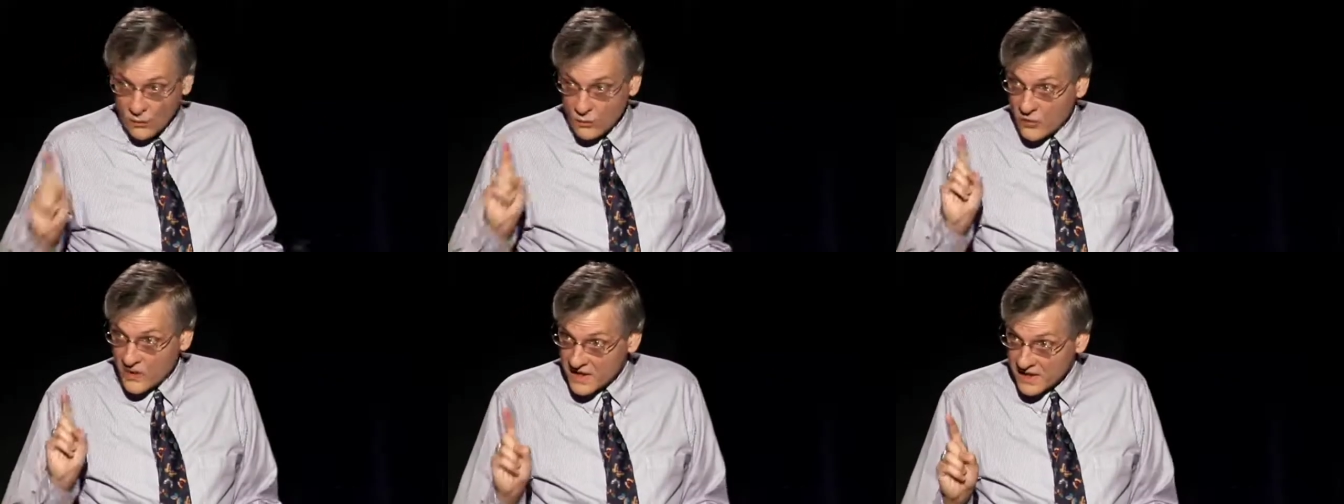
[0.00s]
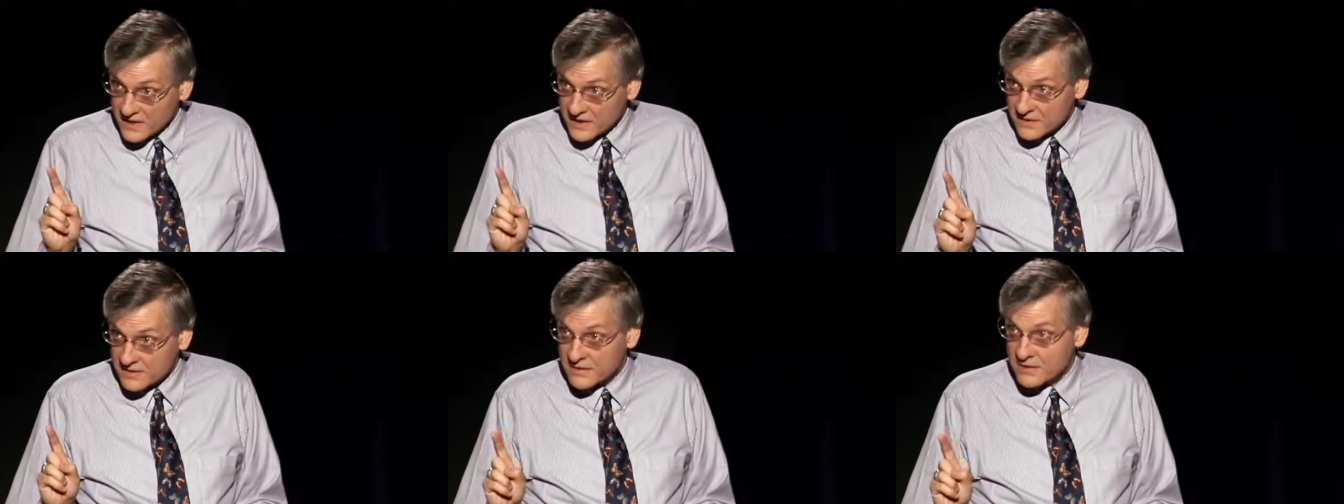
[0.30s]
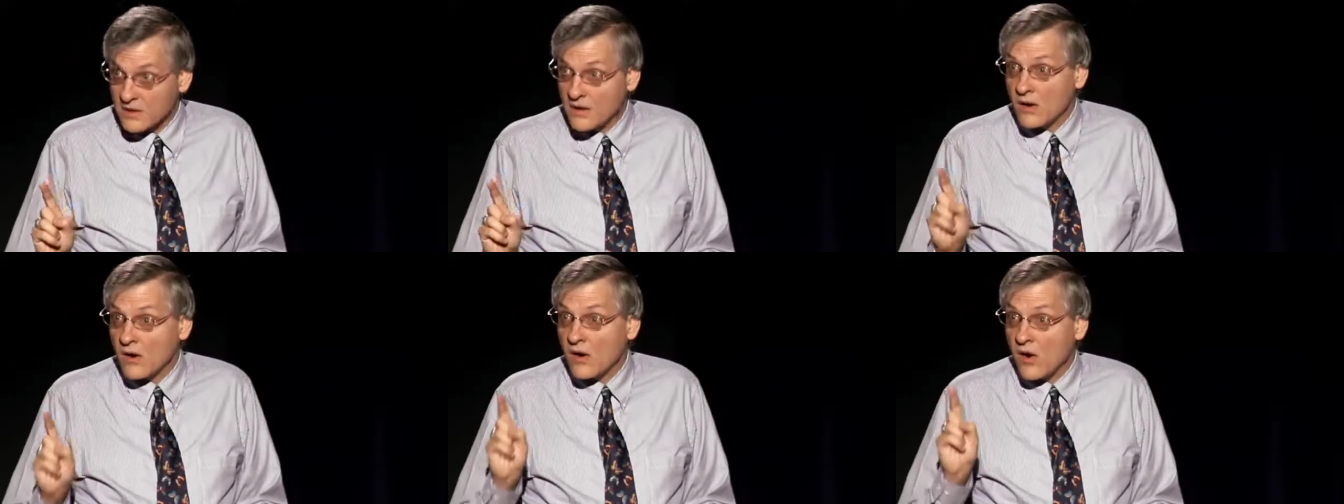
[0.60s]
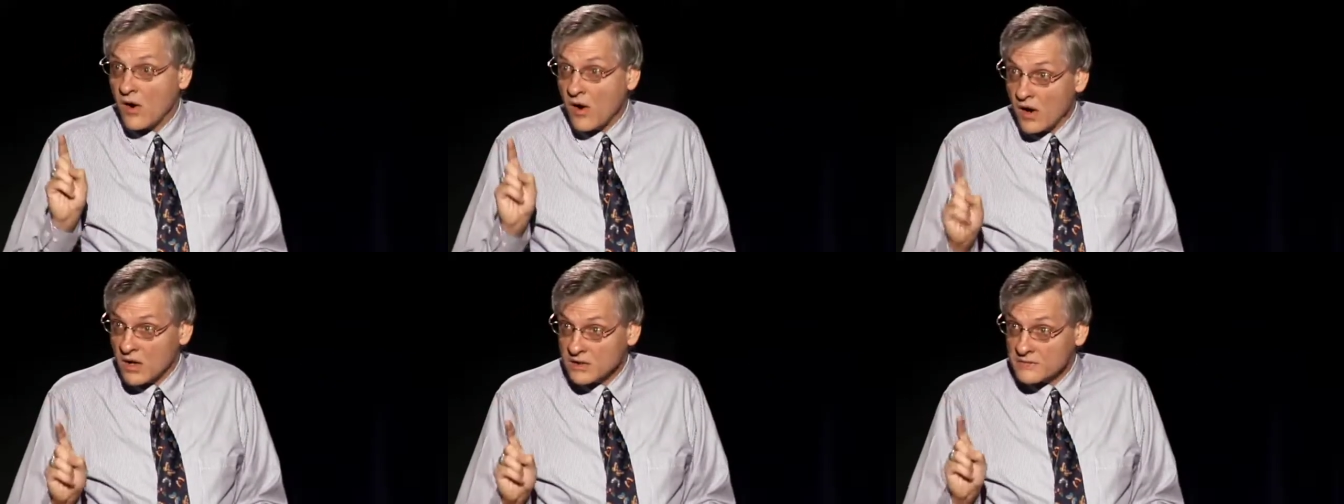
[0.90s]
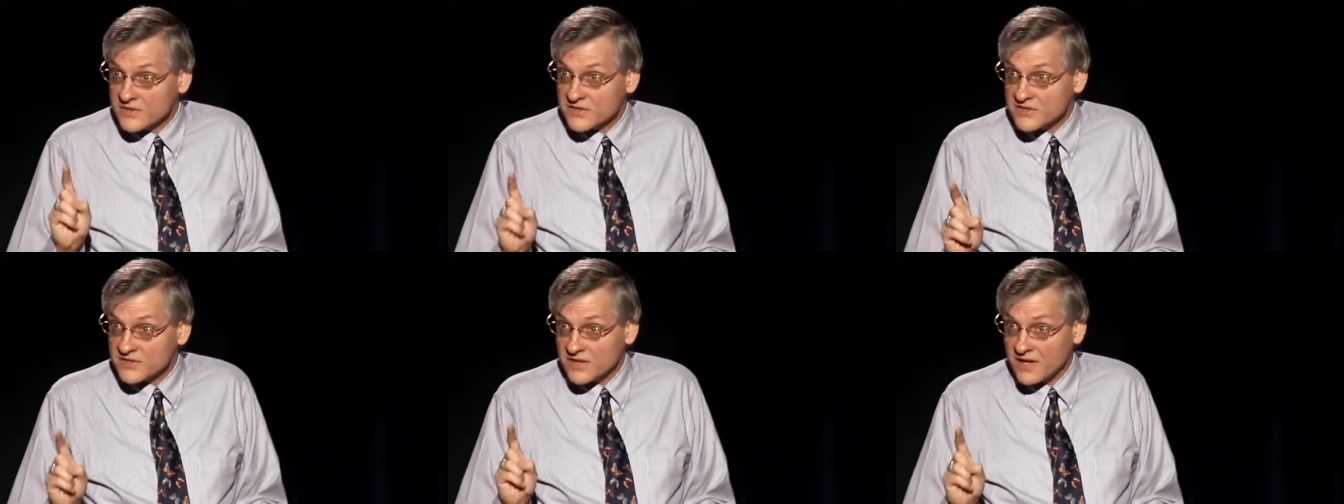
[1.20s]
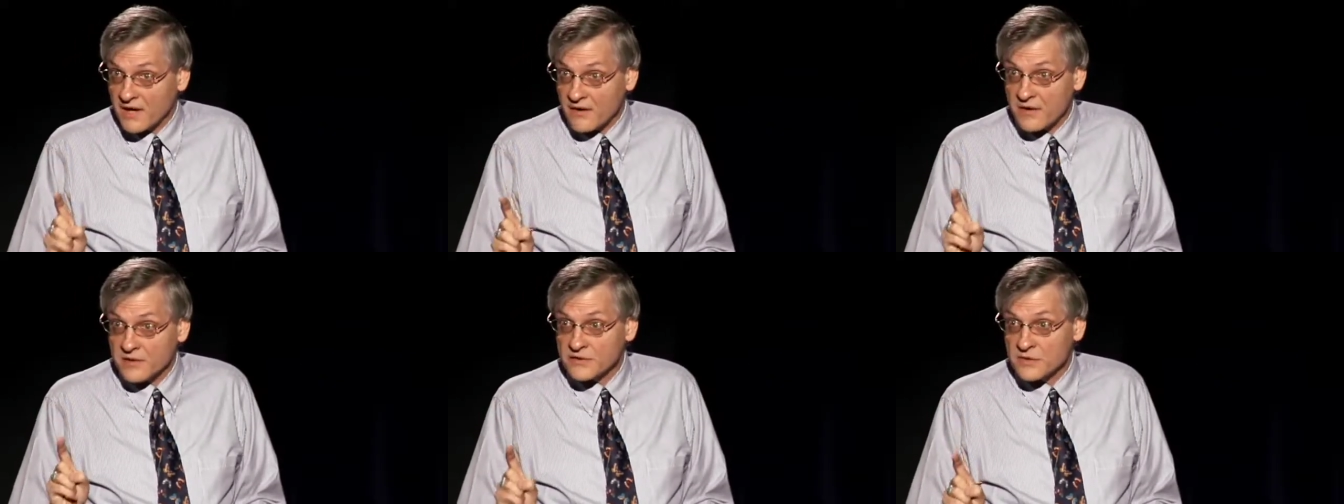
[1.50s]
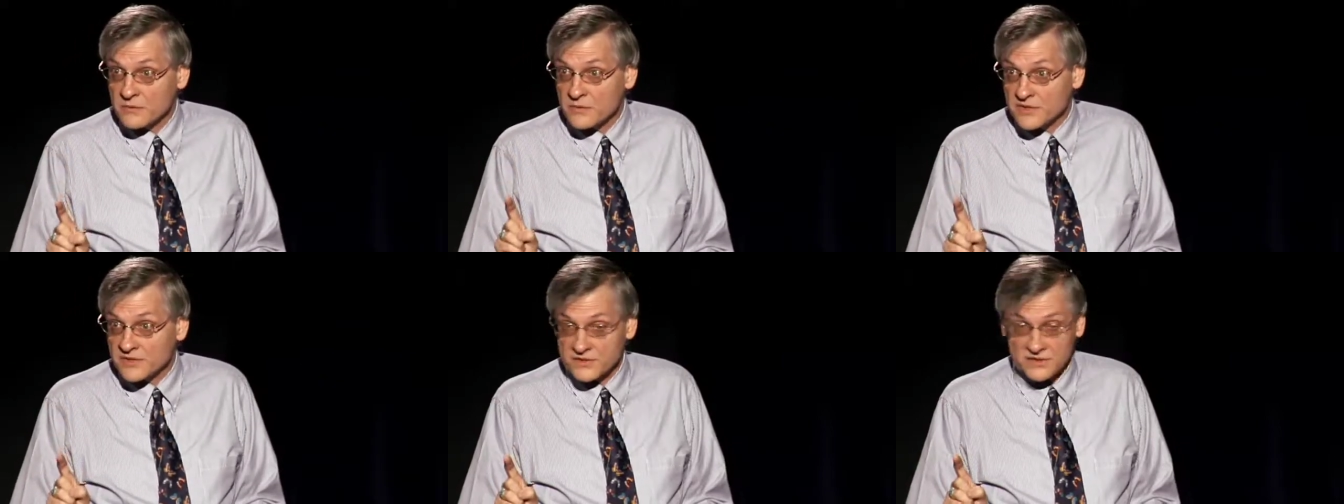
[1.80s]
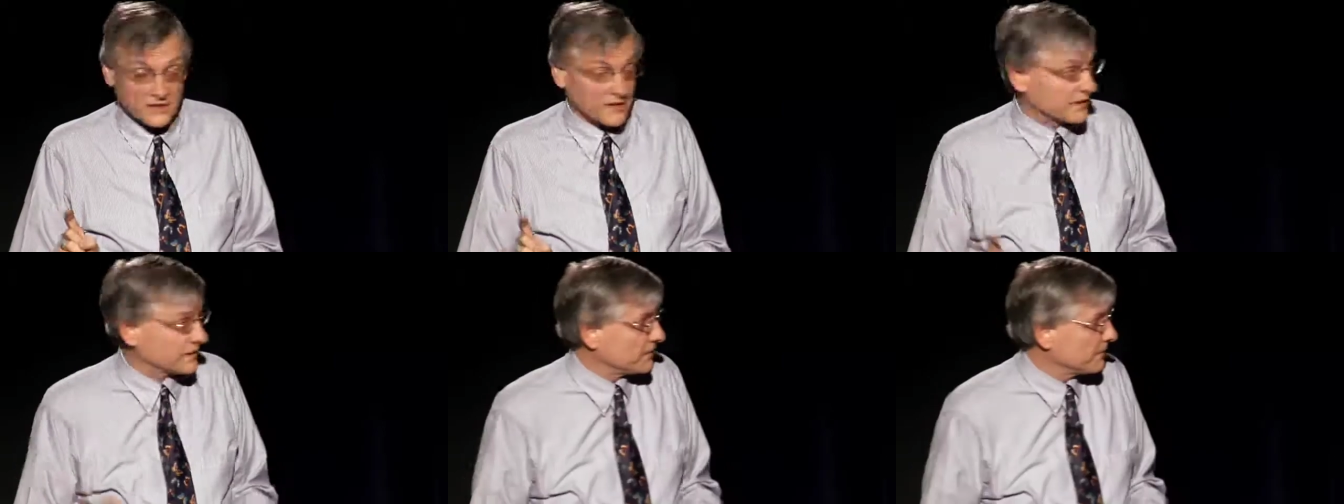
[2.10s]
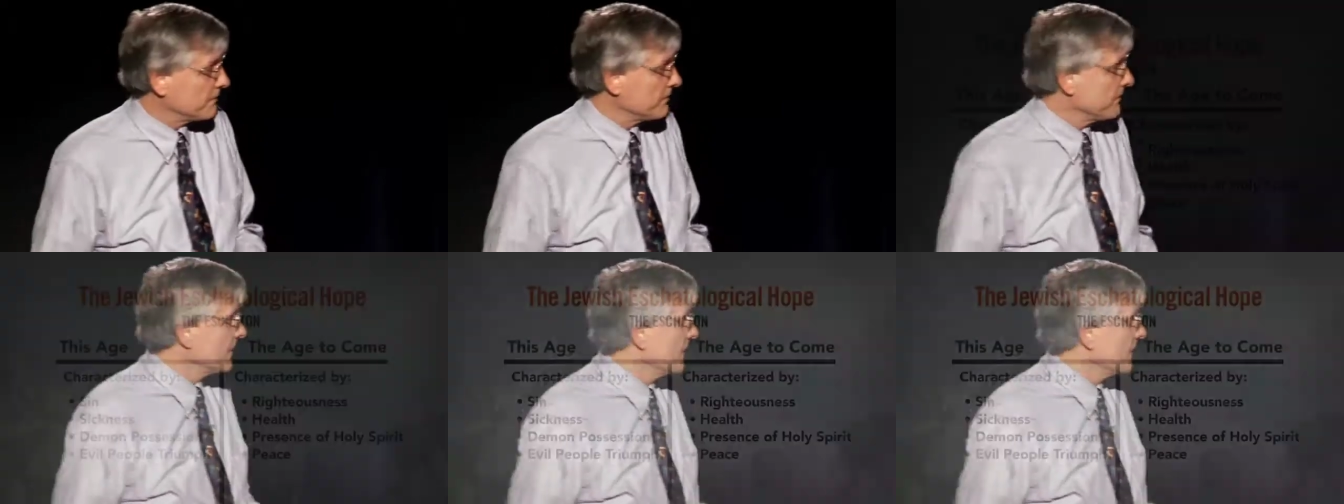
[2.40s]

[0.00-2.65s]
with all of its characteristics.